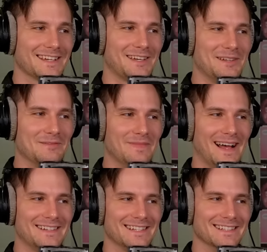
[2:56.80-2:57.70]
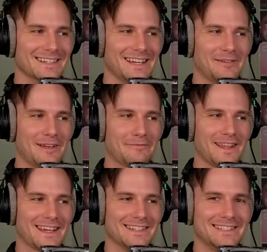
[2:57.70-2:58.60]
Can you imagine if
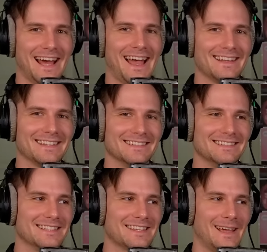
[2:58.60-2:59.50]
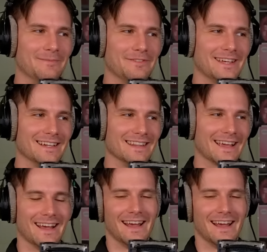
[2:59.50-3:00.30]
like a dad did the same thing? Like,